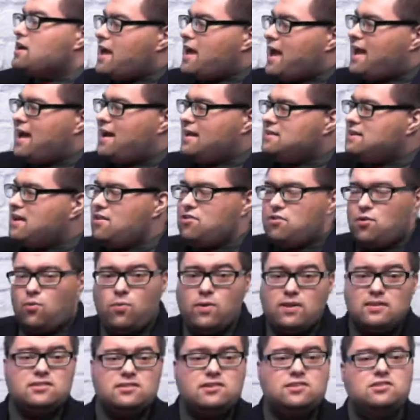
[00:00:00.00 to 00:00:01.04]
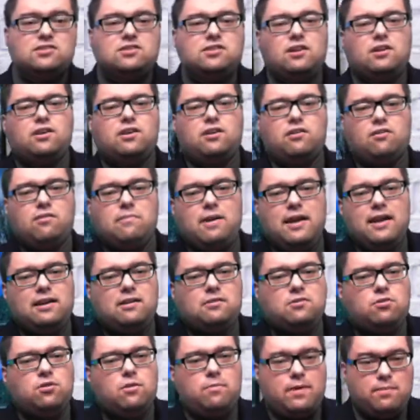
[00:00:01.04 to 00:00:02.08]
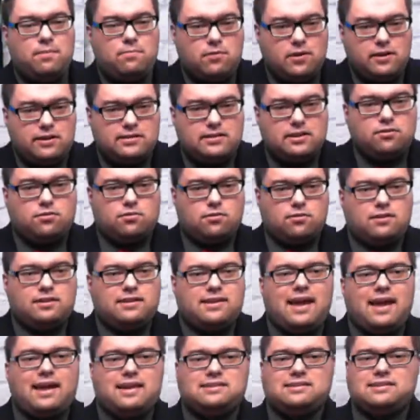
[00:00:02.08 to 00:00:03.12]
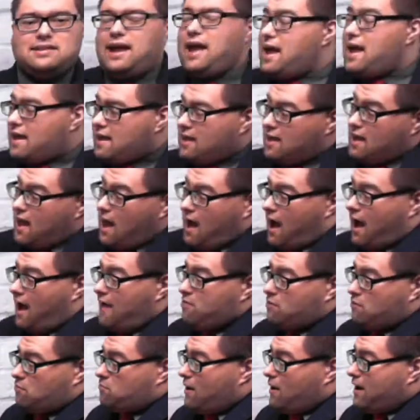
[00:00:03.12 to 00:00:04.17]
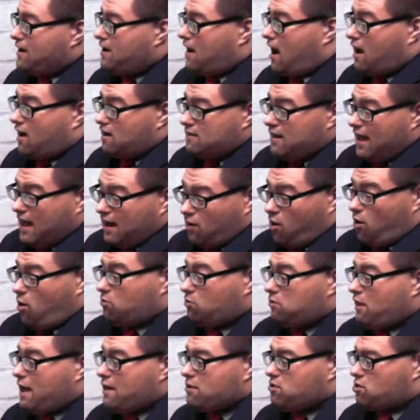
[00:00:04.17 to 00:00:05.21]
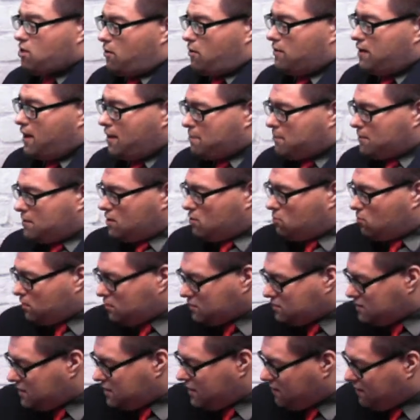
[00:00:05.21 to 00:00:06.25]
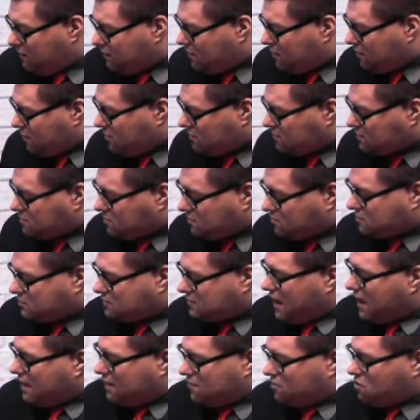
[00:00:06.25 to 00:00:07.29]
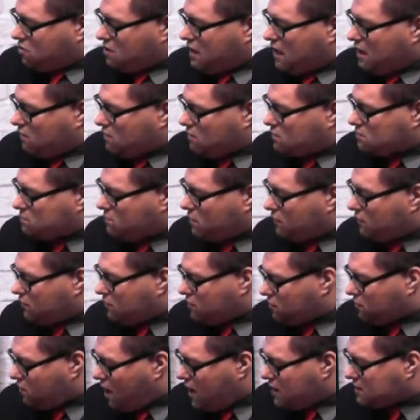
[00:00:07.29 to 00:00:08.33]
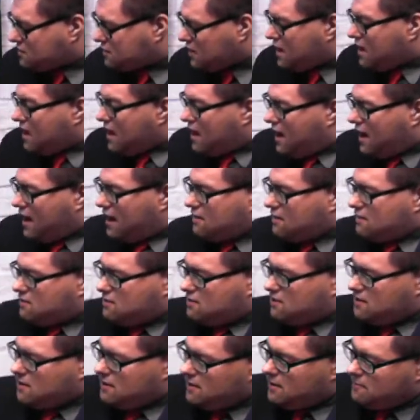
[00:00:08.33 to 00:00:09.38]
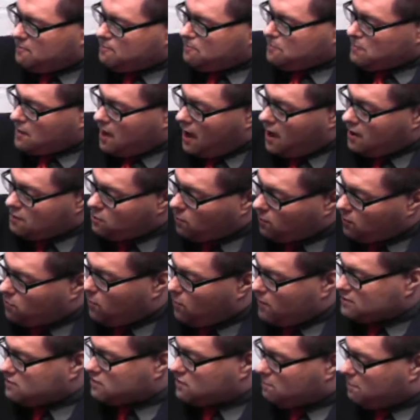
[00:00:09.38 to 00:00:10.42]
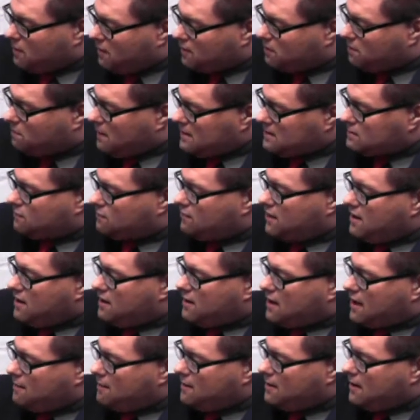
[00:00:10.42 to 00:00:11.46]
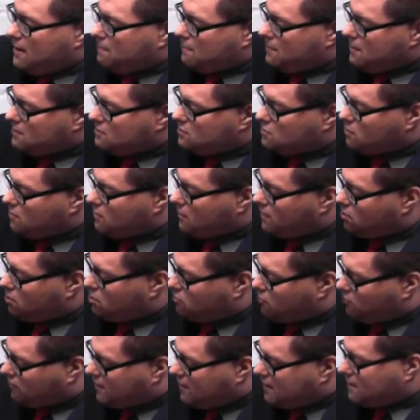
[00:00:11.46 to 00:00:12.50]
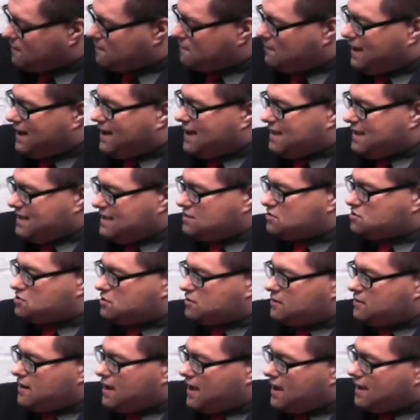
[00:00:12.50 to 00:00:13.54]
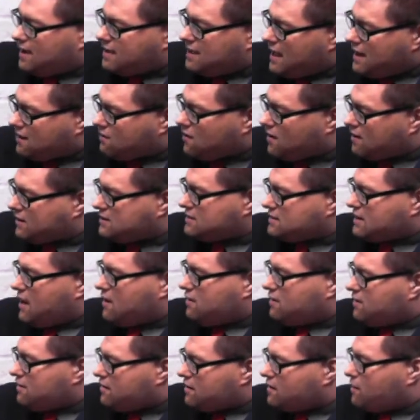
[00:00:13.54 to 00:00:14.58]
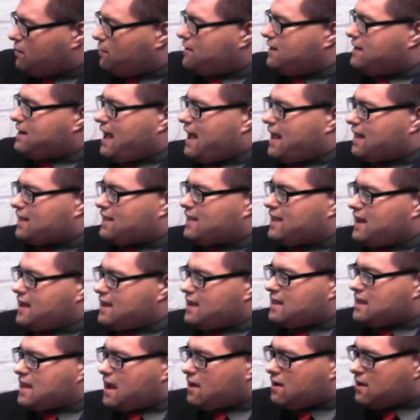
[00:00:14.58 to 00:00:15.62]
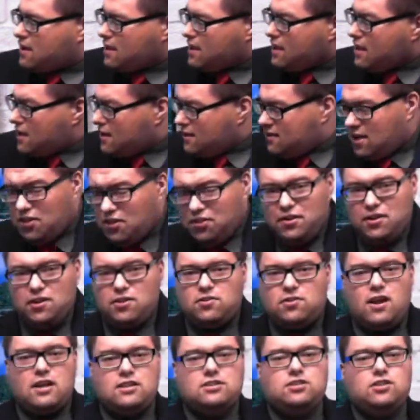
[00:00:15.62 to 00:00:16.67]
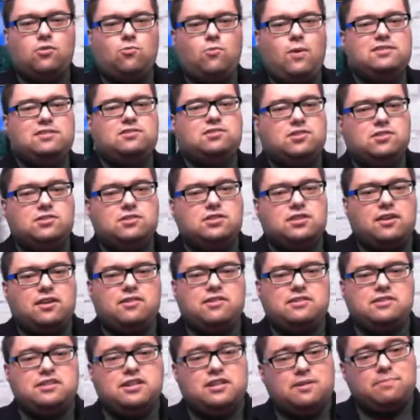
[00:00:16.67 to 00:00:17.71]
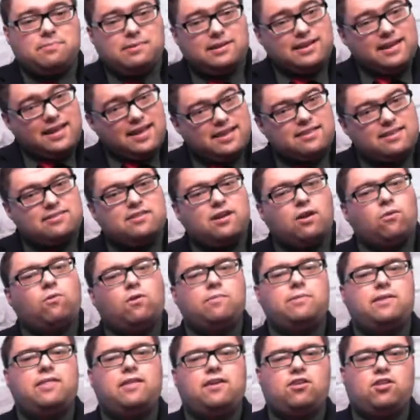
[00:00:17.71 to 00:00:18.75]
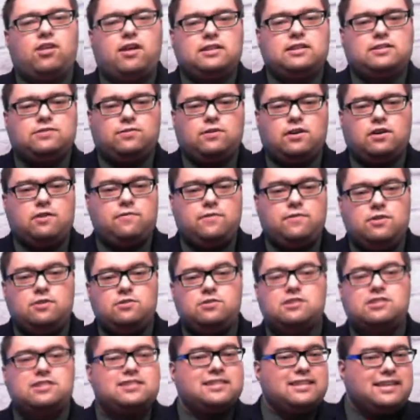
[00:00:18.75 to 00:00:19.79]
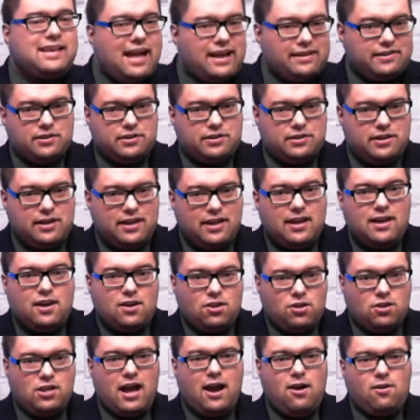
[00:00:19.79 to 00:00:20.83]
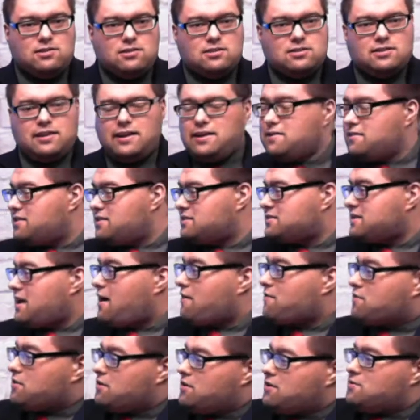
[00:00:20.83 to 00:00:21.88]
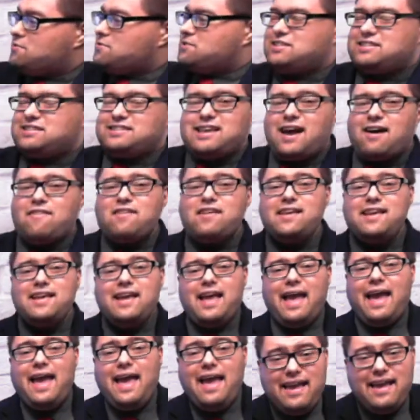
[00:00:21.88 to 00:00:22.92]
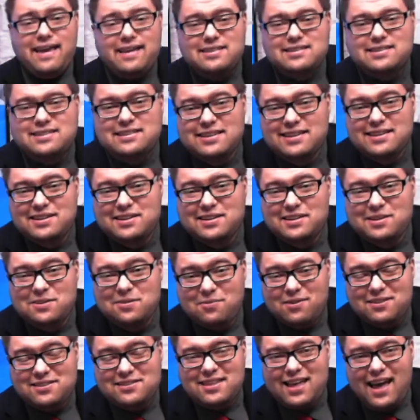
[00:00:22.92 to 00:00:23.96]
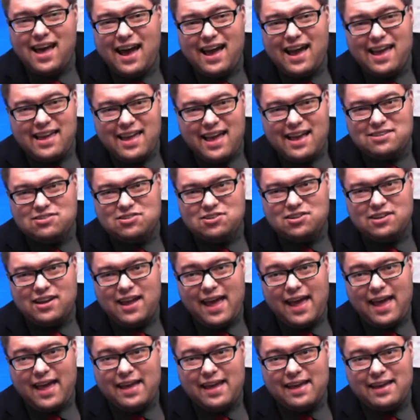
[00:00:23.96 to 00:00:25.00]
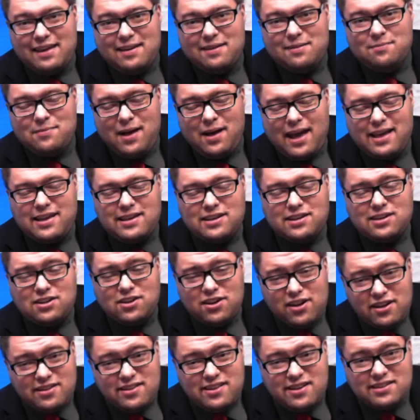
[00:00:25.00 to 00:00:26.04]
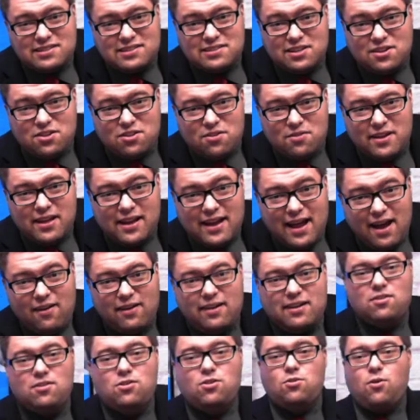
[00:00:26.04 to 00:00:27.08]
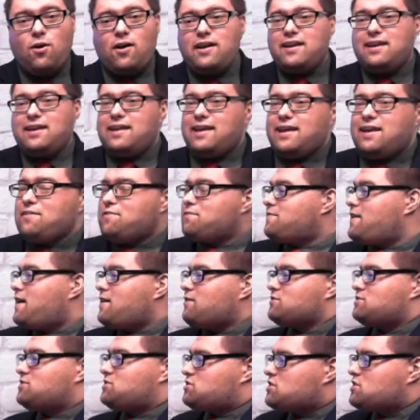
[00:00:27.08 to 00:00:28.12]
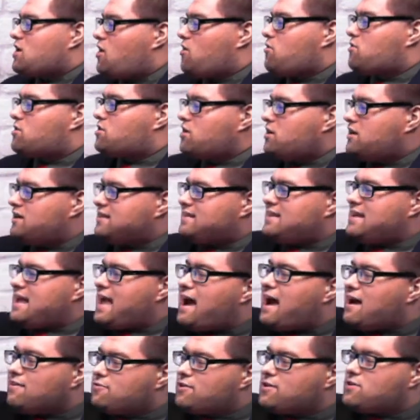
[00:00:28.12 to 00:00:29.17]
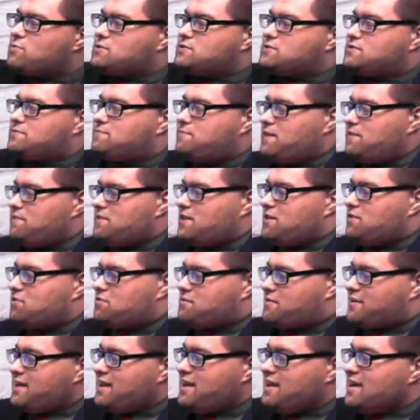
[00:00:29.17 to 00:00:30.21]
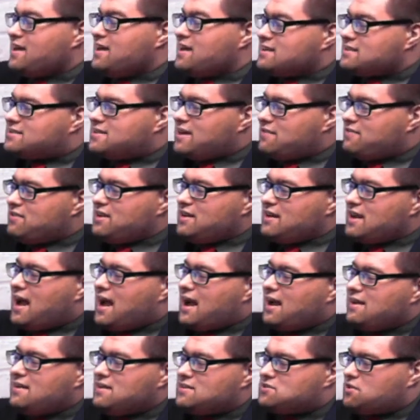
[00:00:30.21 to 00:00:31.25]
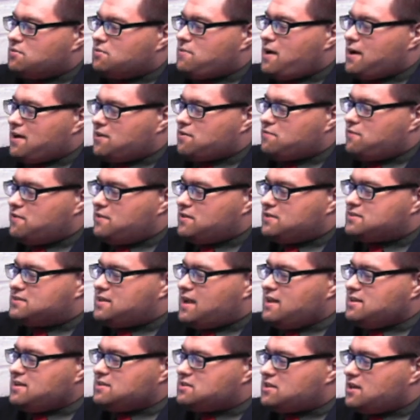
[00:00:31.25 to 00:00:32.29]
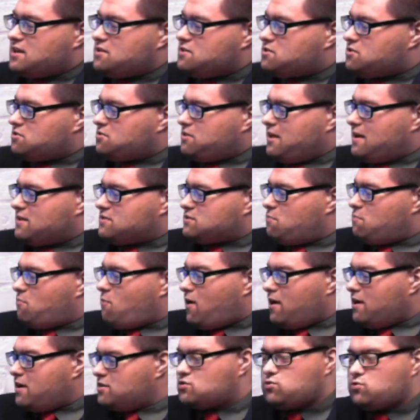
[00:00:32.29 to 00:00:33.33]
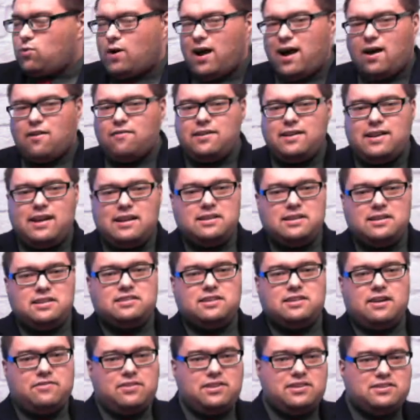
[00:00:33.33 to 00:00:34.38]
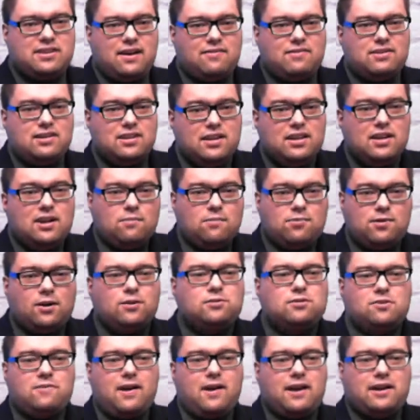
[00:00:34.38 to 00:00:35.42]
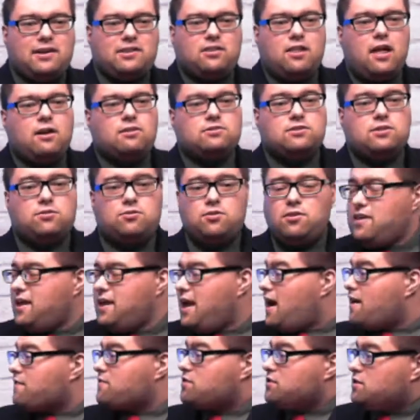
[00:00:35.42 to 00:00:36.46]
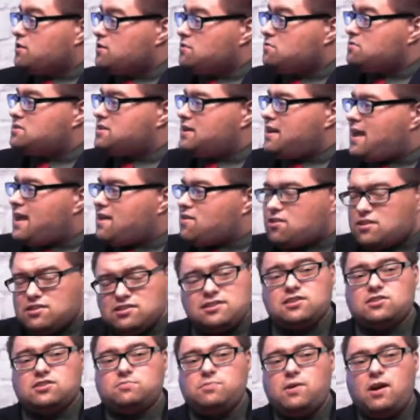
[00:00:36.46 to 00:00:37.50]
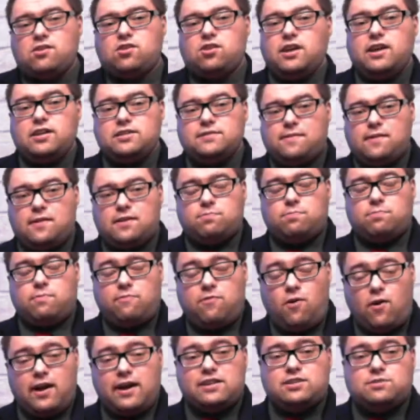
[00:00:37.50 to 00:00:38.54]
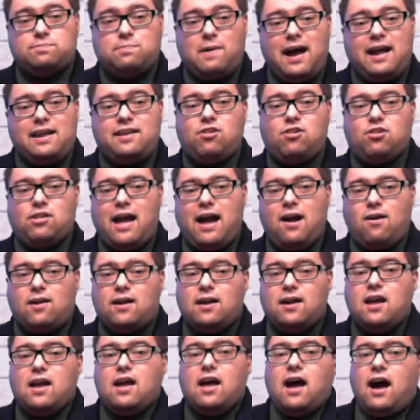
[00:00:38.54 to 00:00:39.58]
And the winds are still going to remain a little bit breezy through the day today. On the radar, not a whole lot showing up, but you will see a few of those little scattered showers moving across the northwestern part of Pennsylvania, coming up into extreme eastern Cattaraugus County and then going into Allegheny County. Nothing across the western southern tier, but again, there will be the chance for a few scattered showers later this afternoon. 78 was the high yesterday. My goodness, did you get out and enjoy it? It felt so good. The average was 53. 79 is the record for this date, set in 2001, and 12 in 1977 broke the record low. So through the afternoon today, just a small chance for a spotty shower.